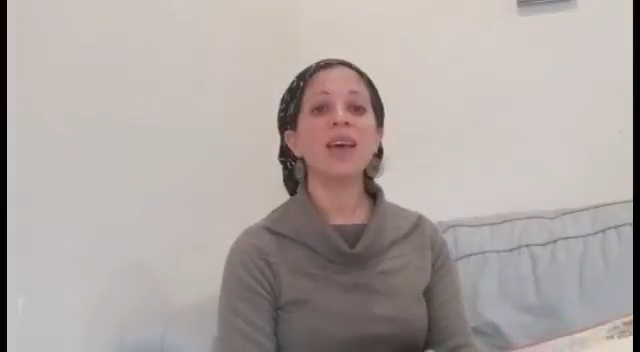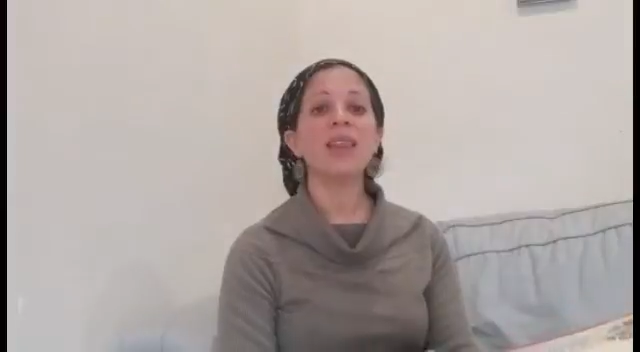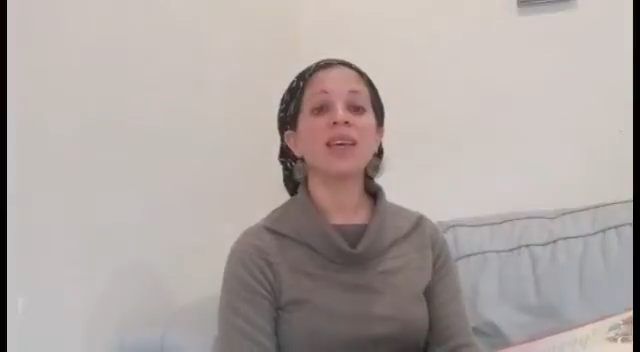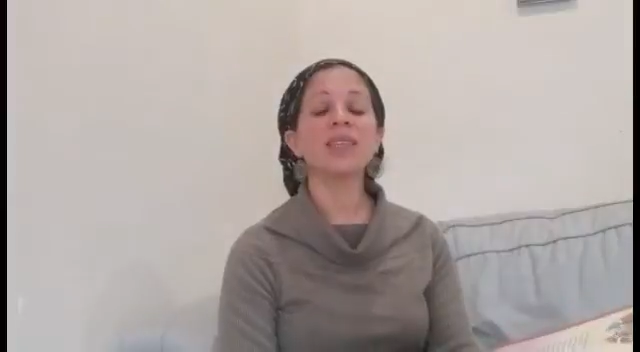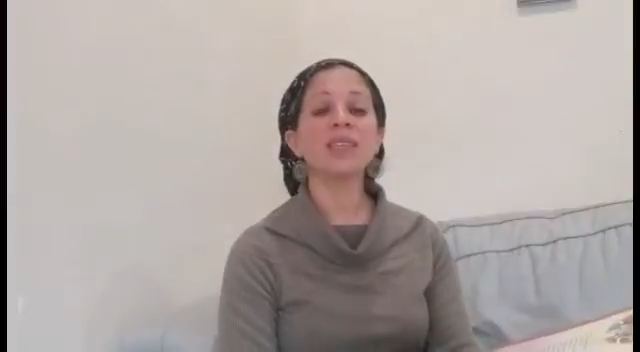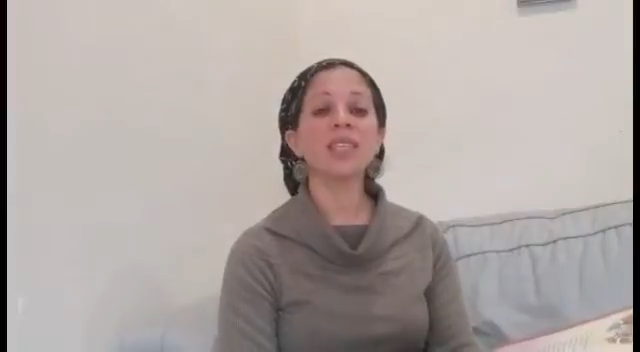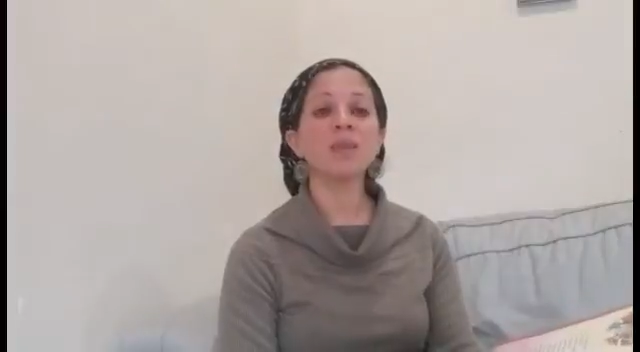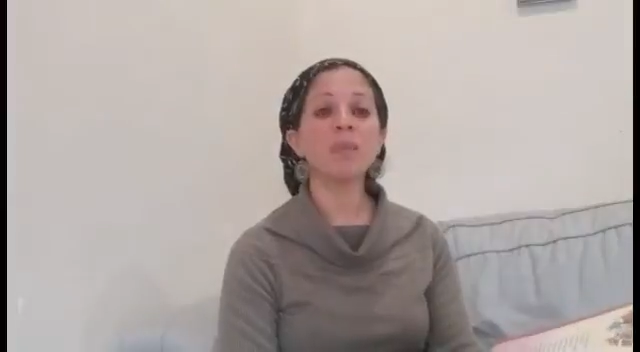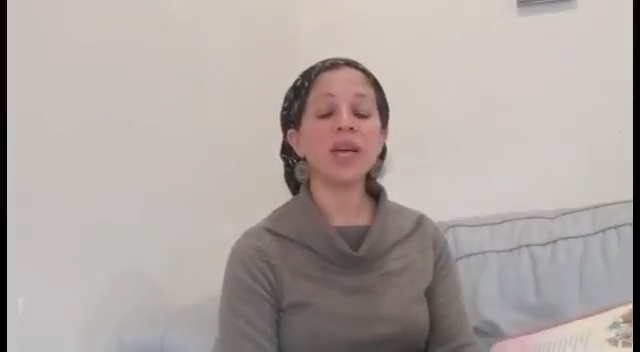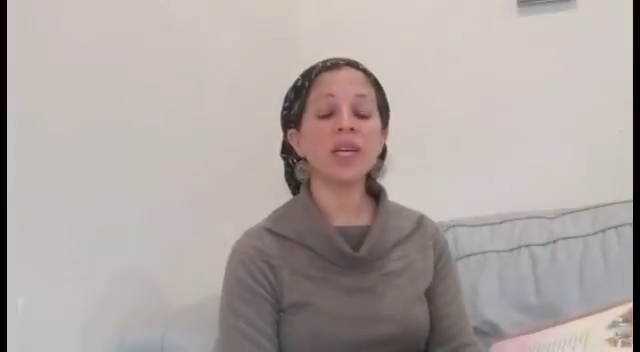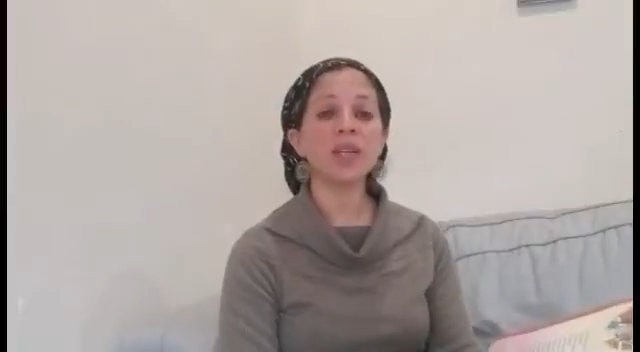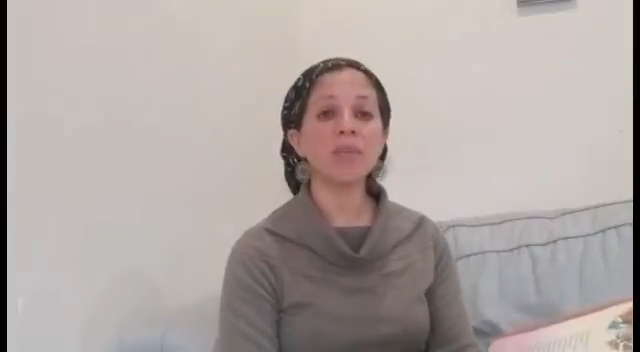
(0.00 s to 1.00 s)
there's a
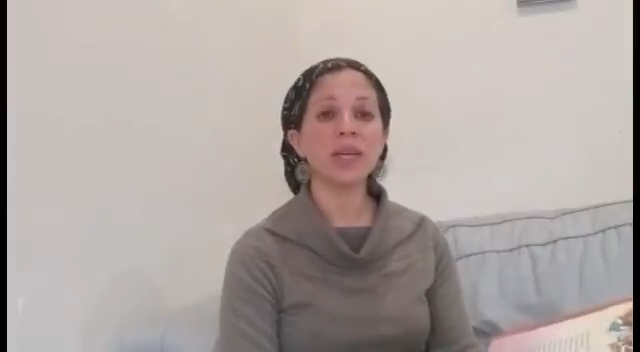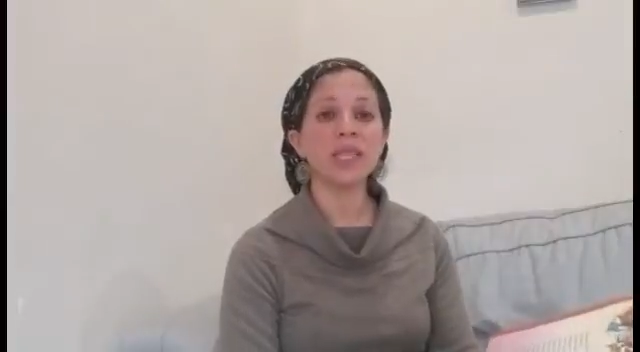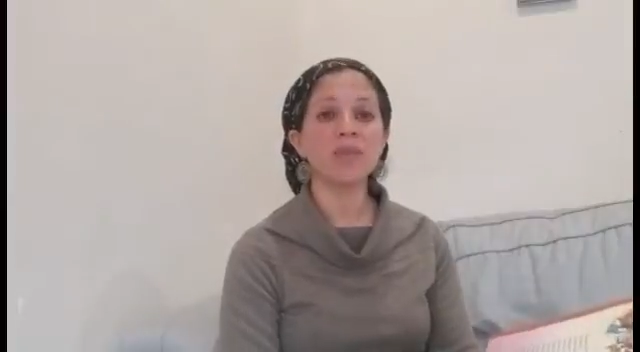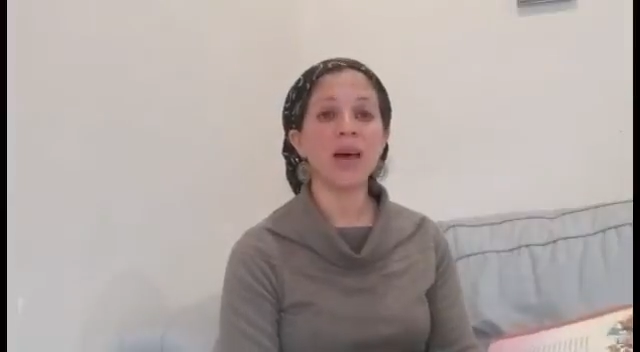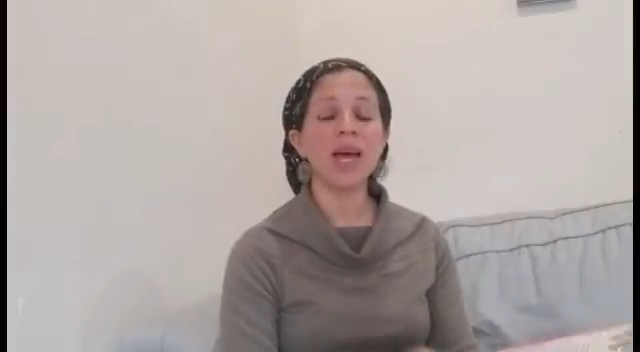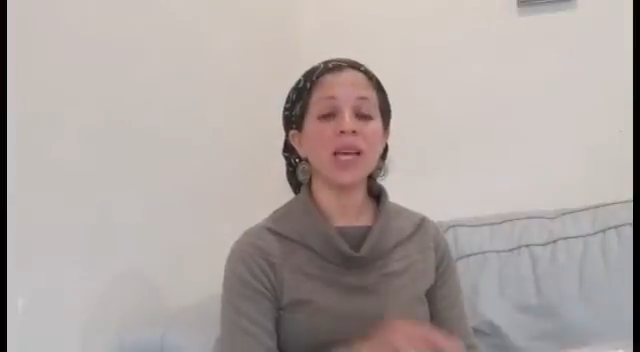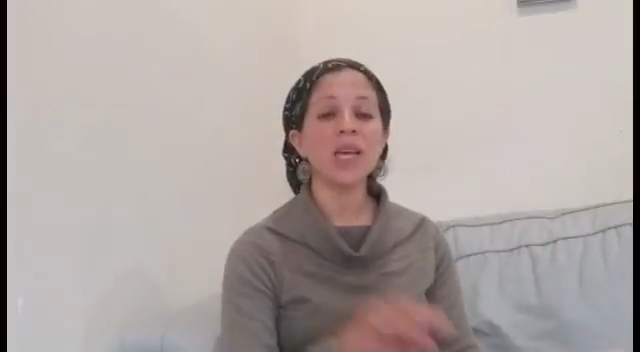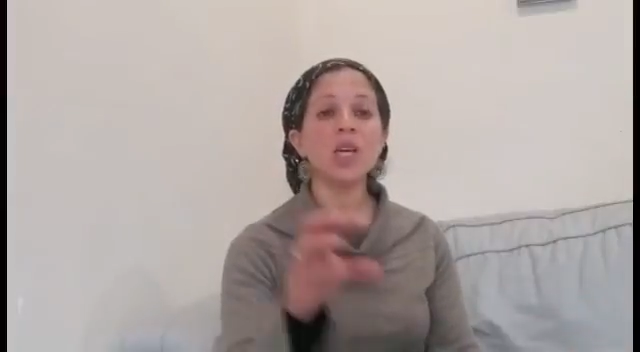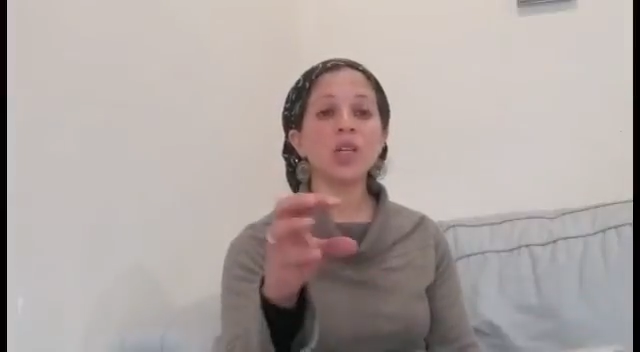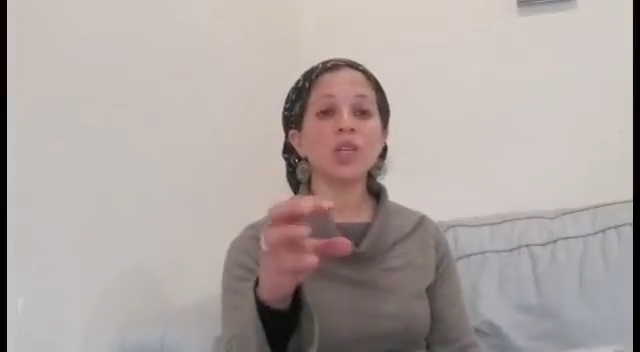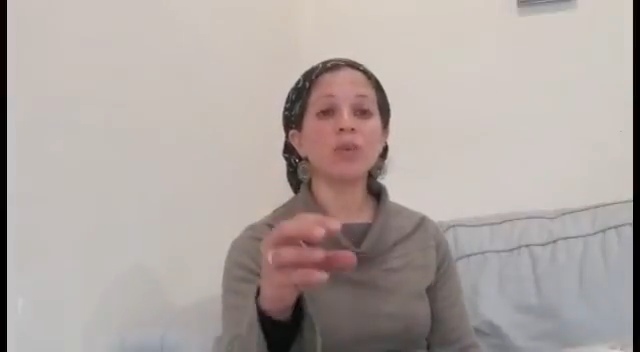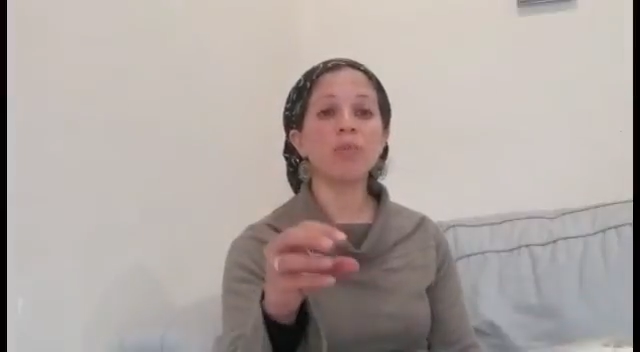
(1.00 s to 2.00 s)
special mitzvah
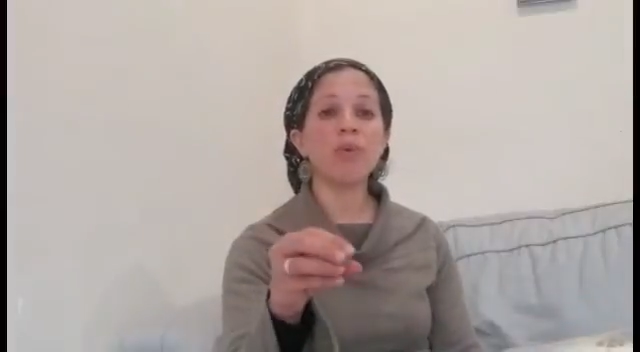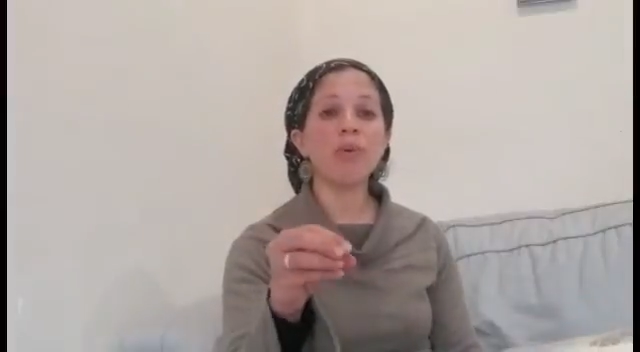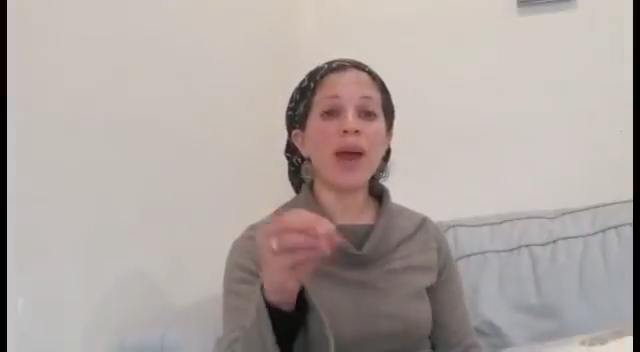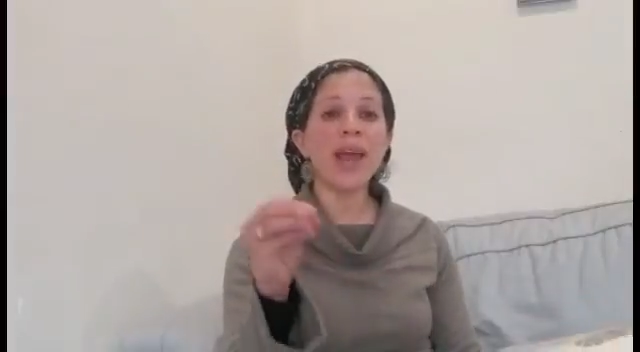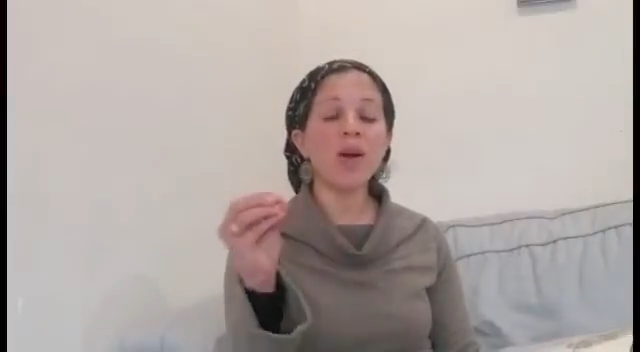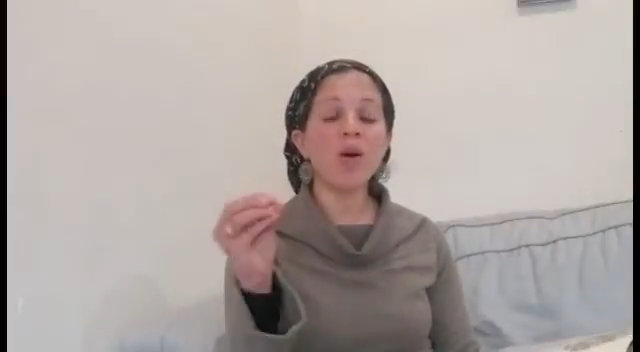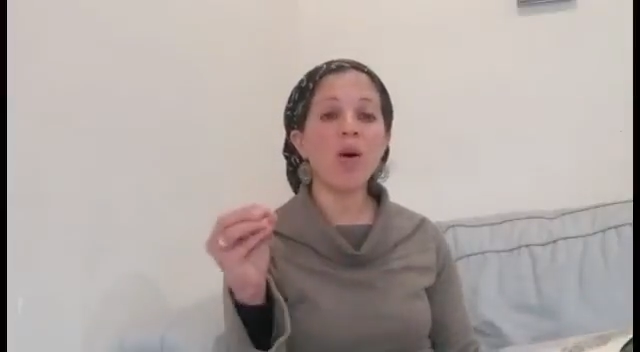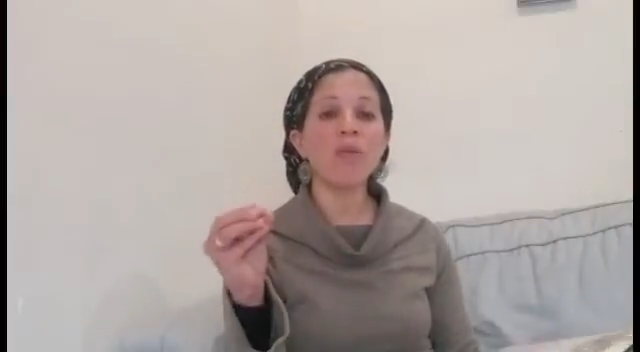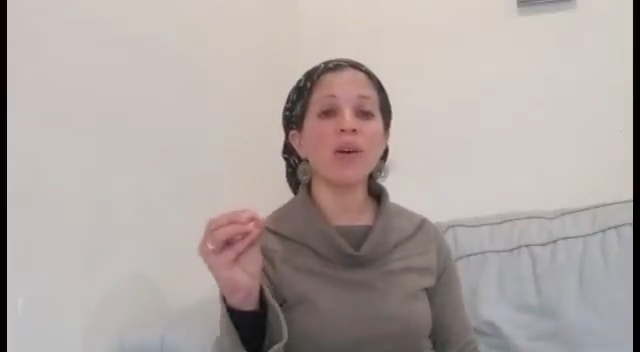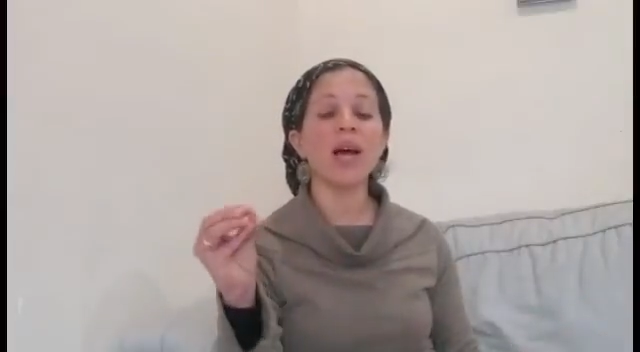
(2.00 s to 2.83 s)
to break off